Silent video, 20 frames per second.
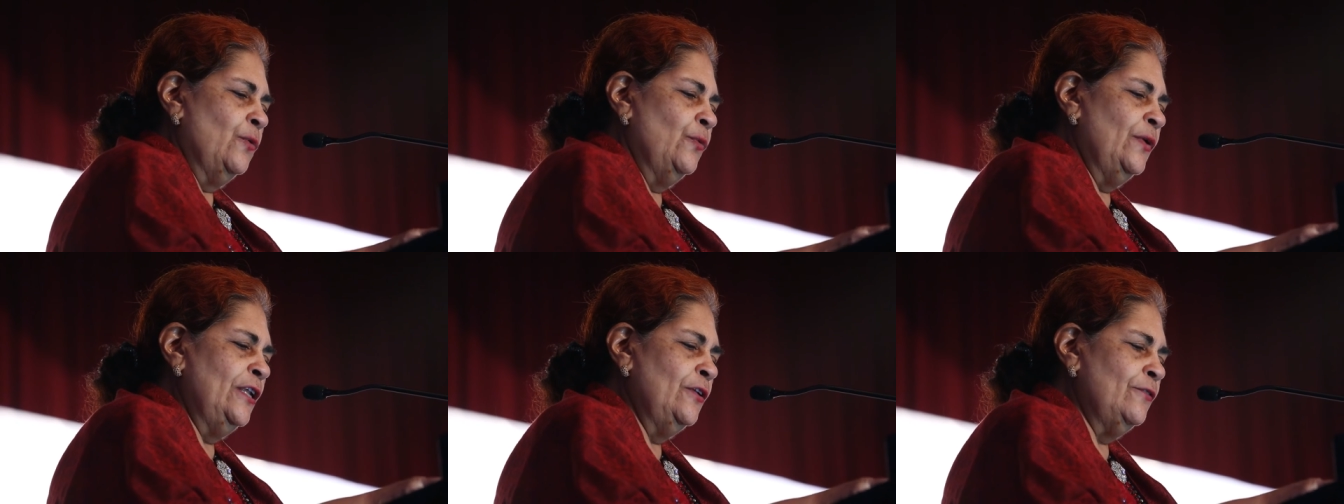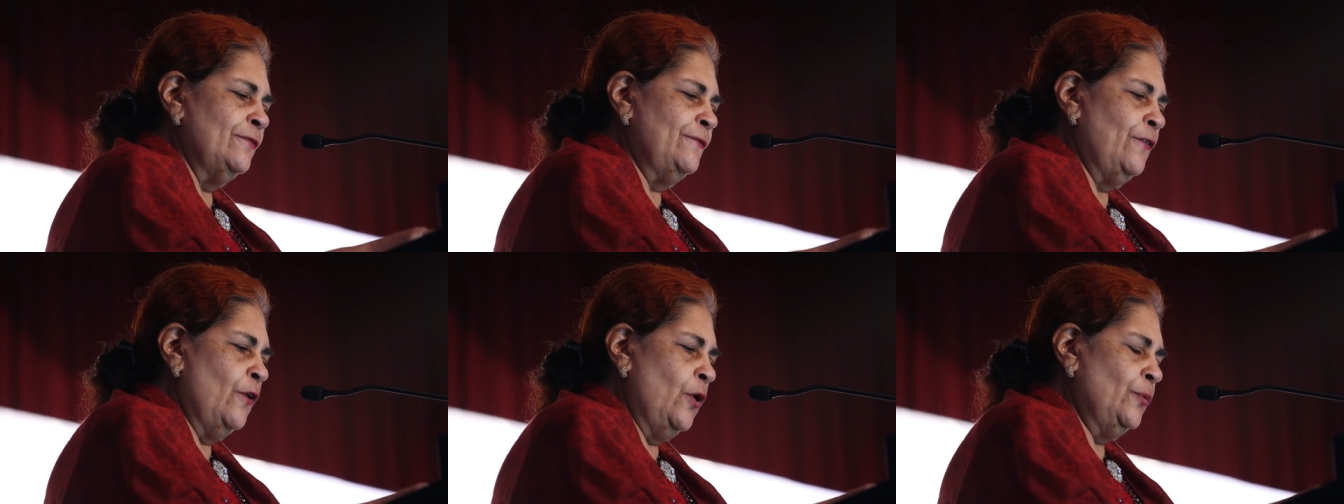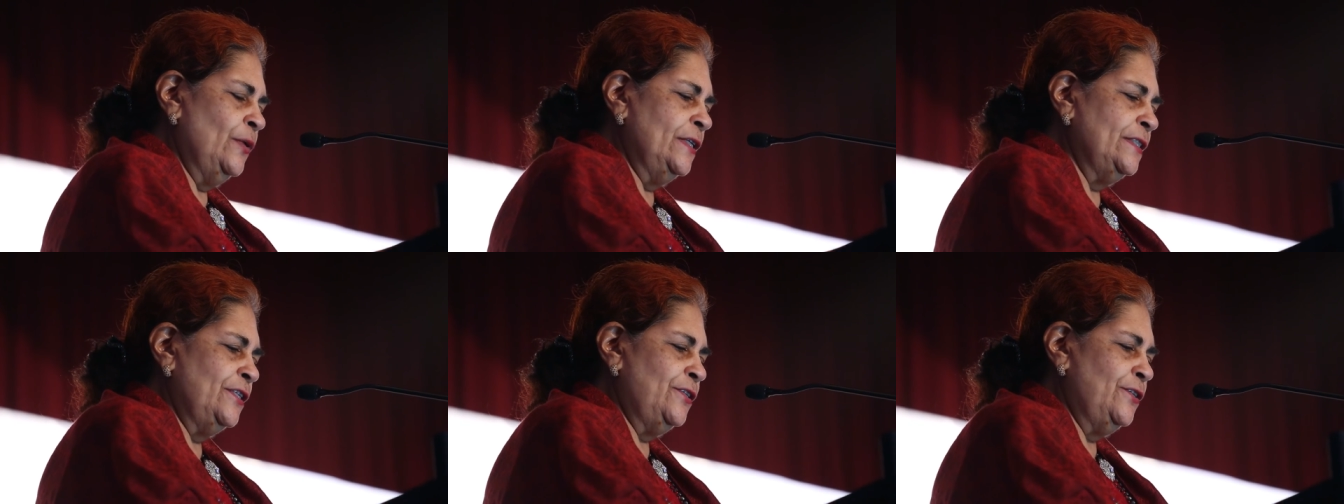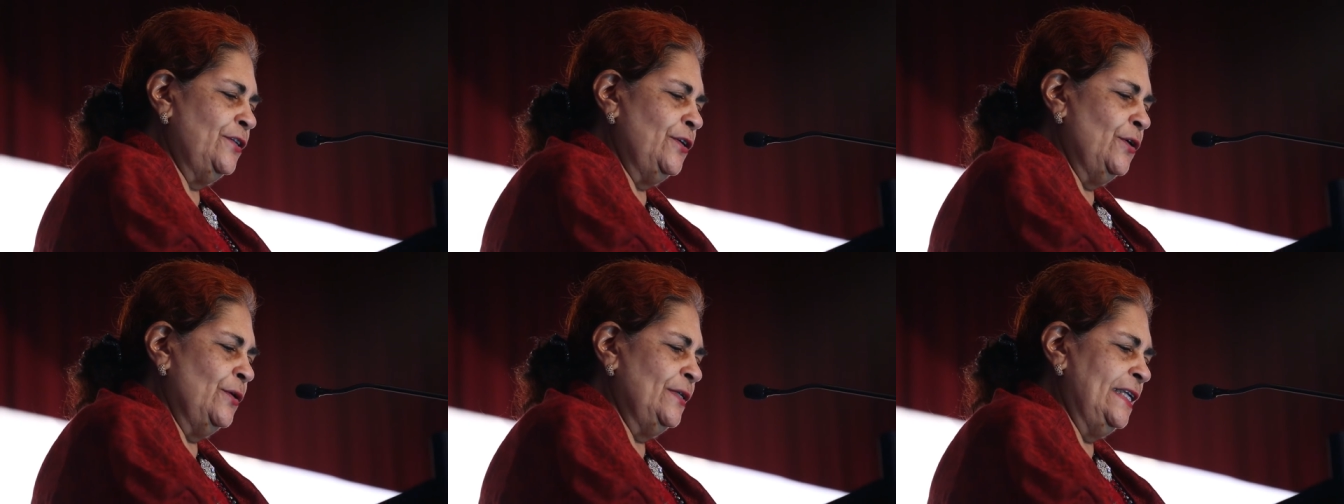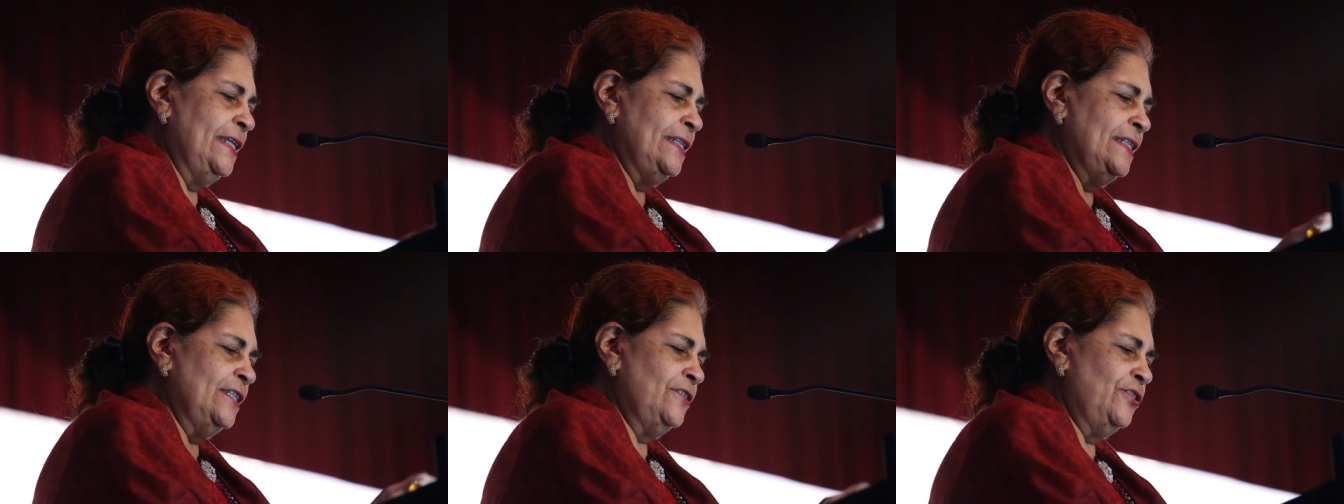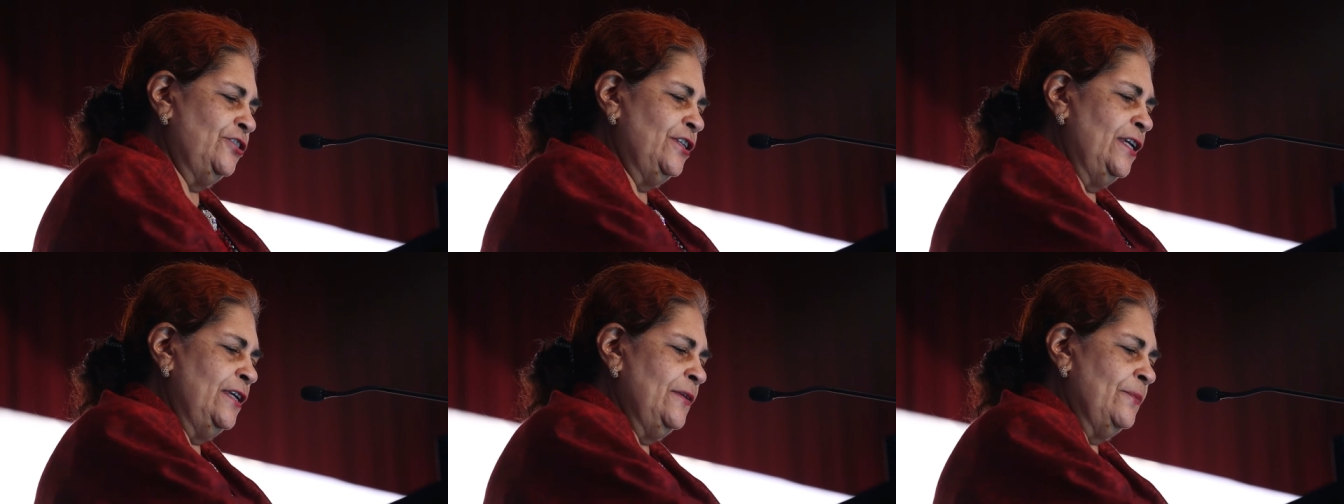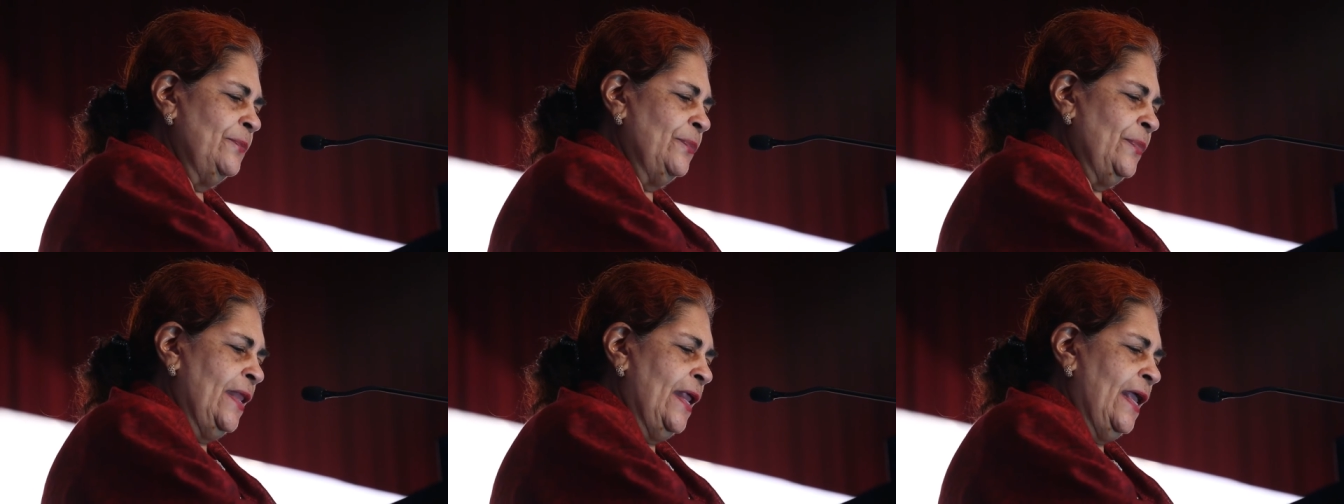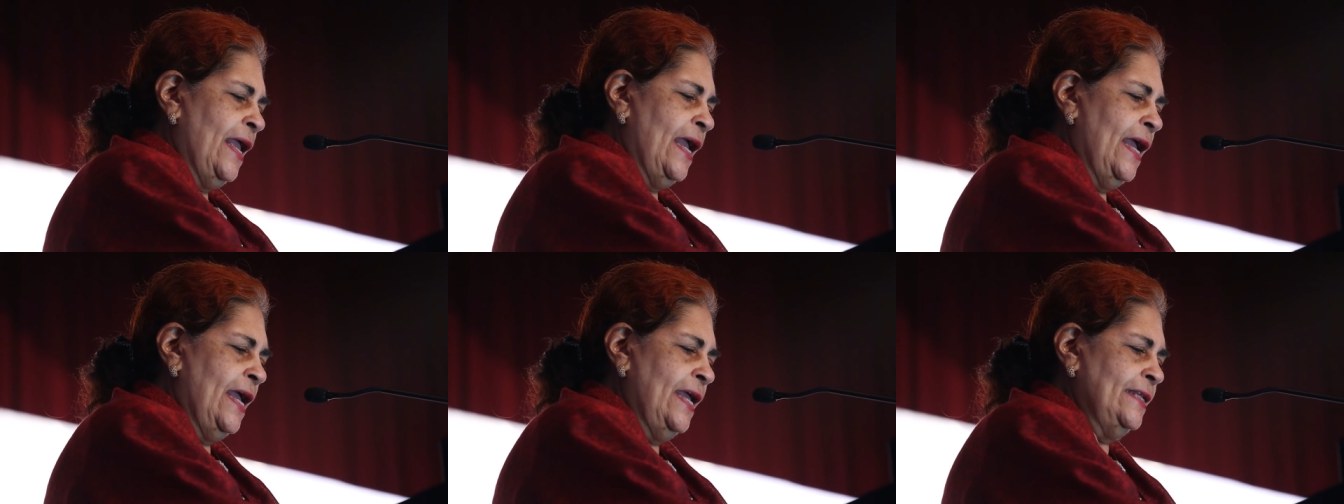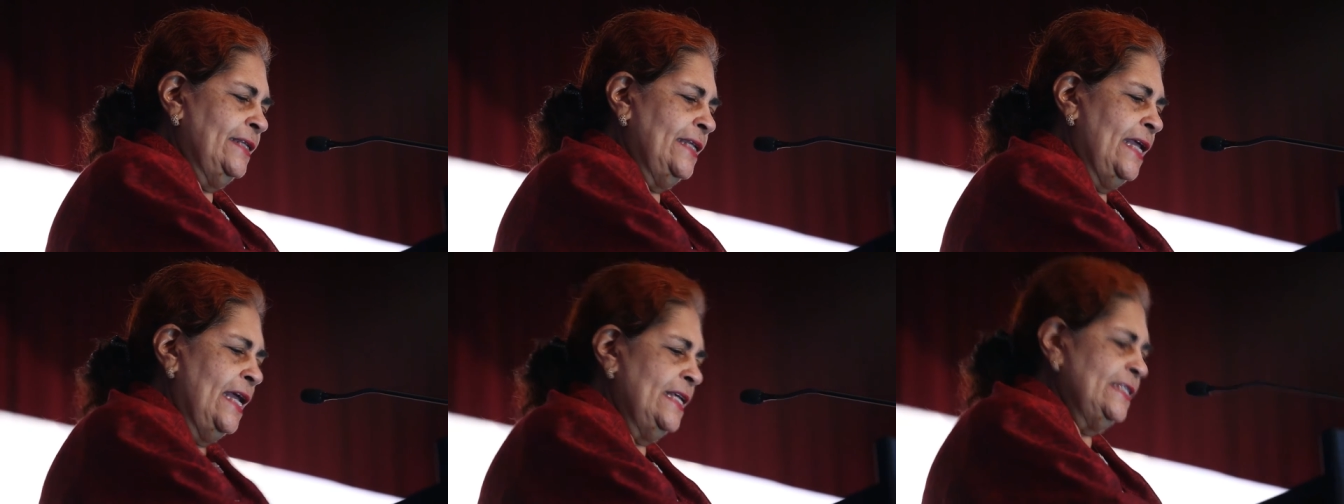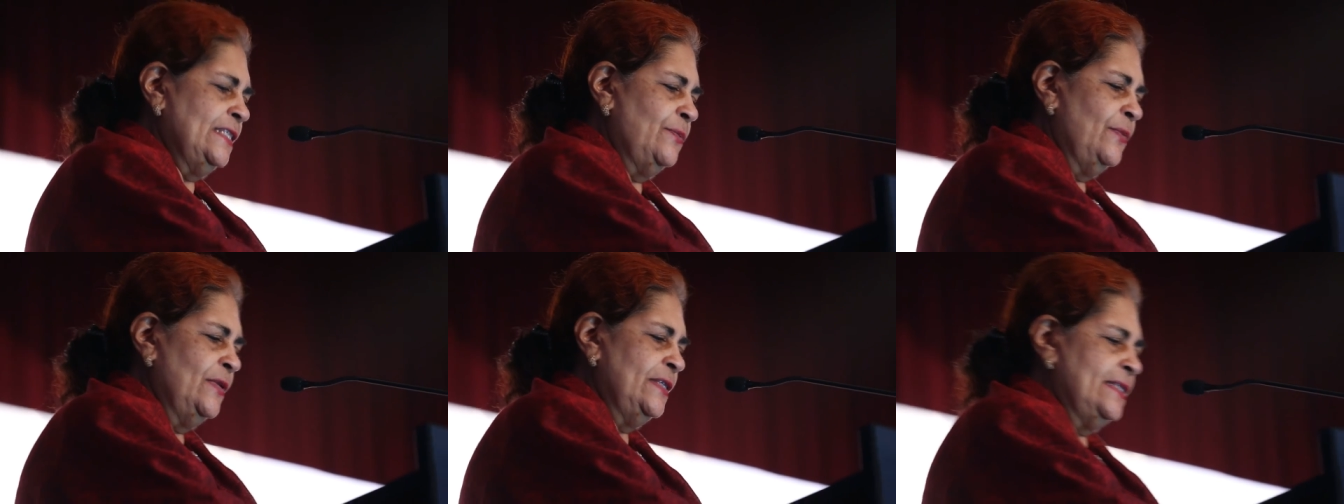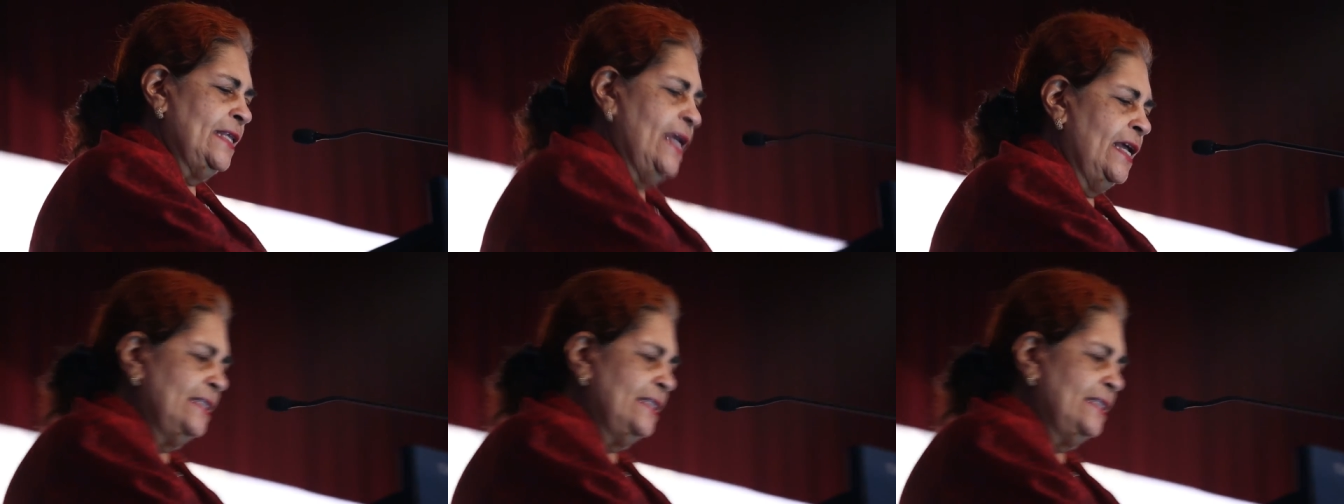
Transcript: We look forward to your leadership and as, we,